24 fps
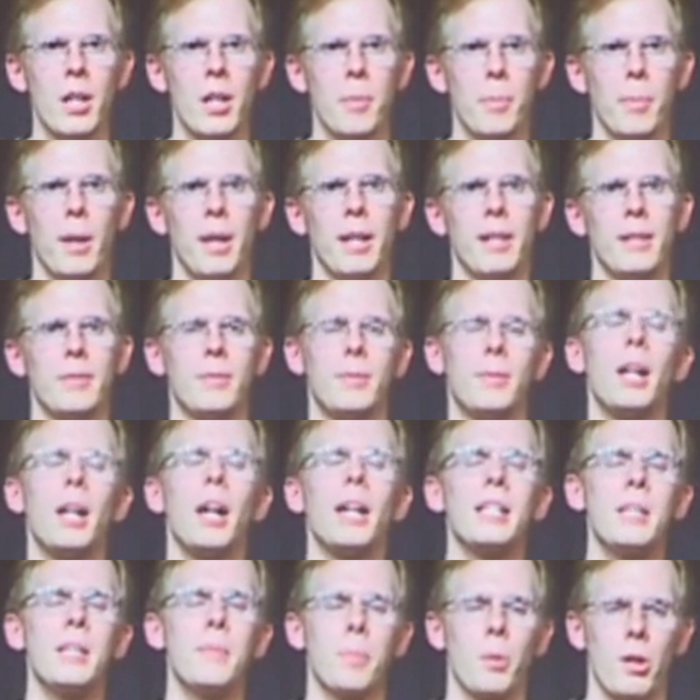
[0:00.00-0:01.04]
but
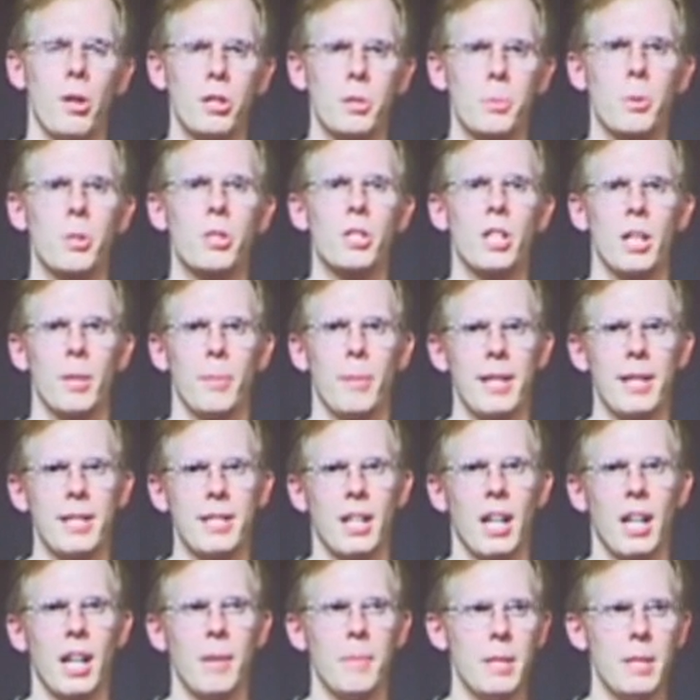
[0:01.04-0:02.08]
90+% of my
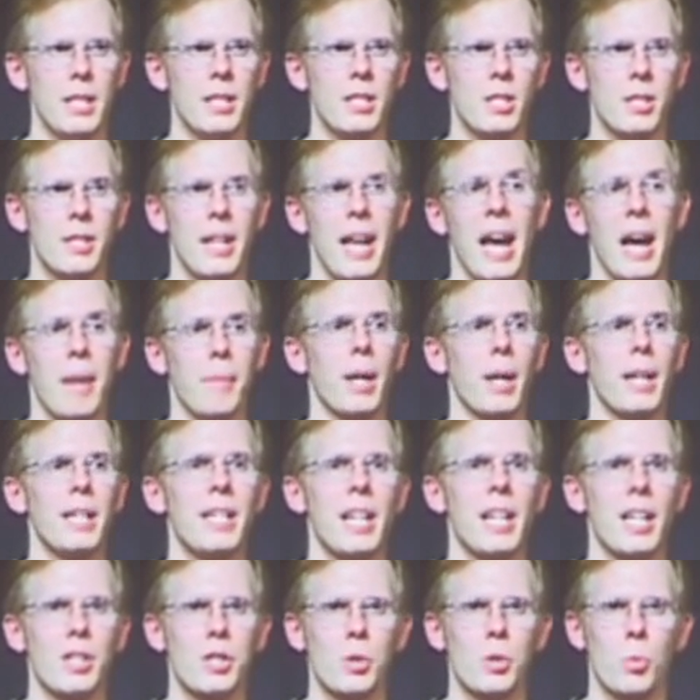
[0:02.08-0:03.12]
time is at my
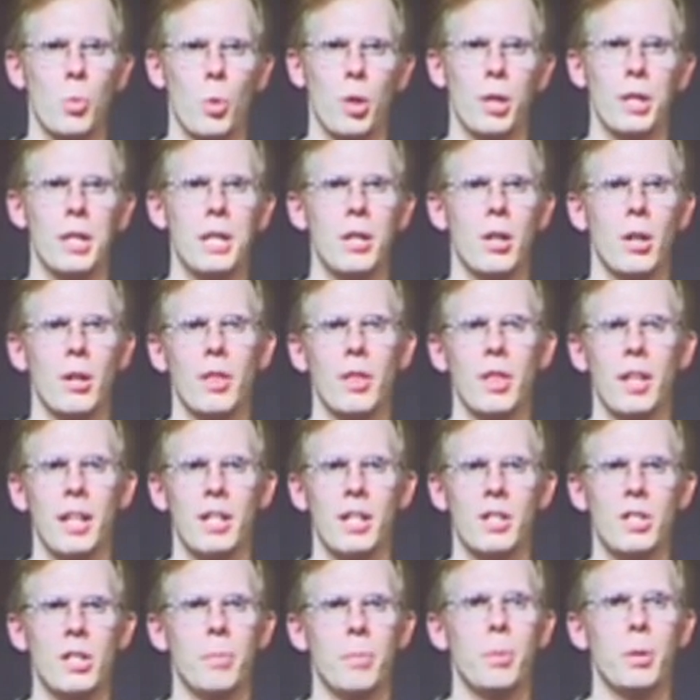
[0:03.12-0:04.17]
desk working on
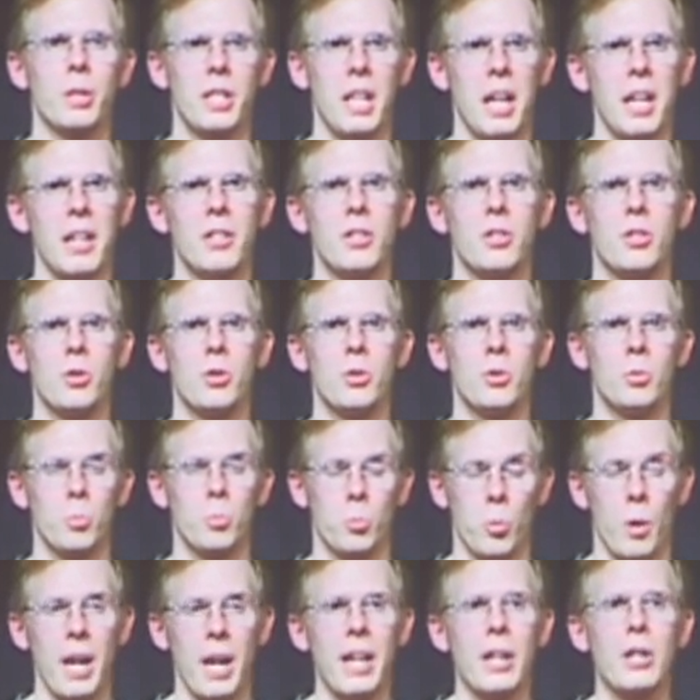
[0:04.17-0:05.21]
things that pertain to
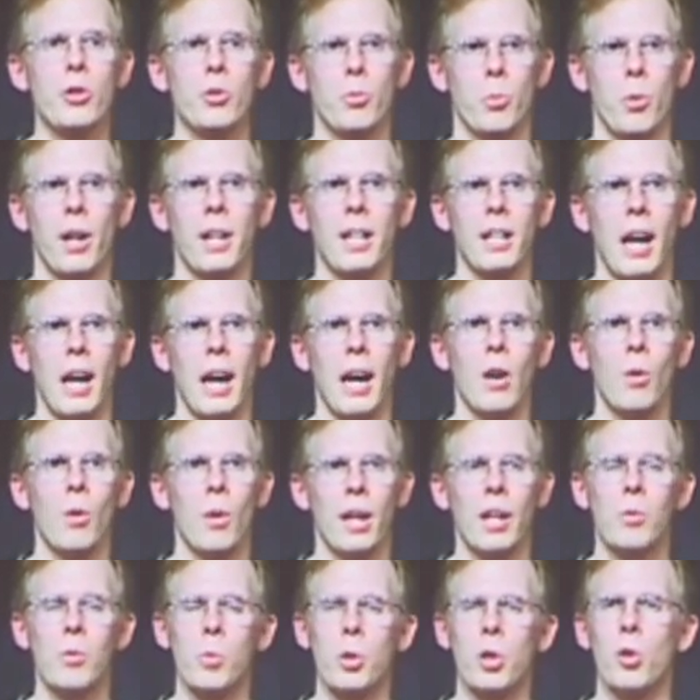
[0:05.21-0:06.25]
Rage right now,
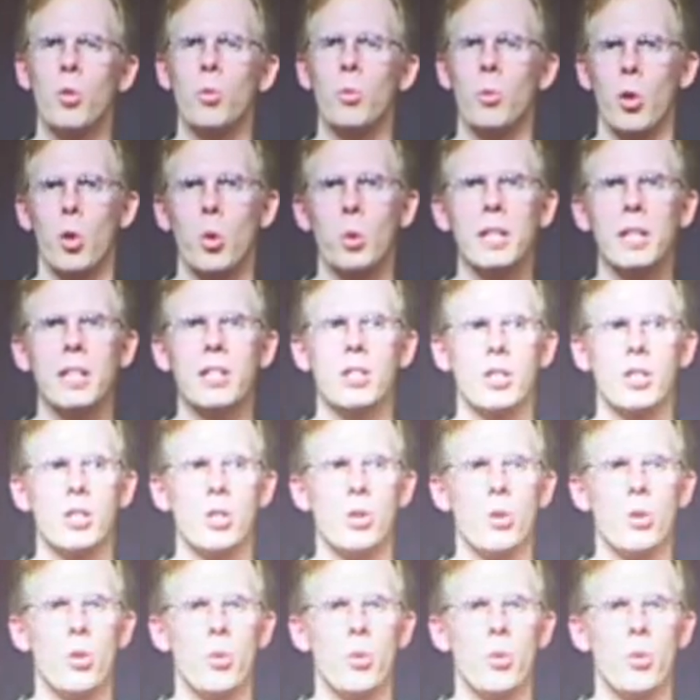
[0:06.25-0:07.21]
and will roll into Doom.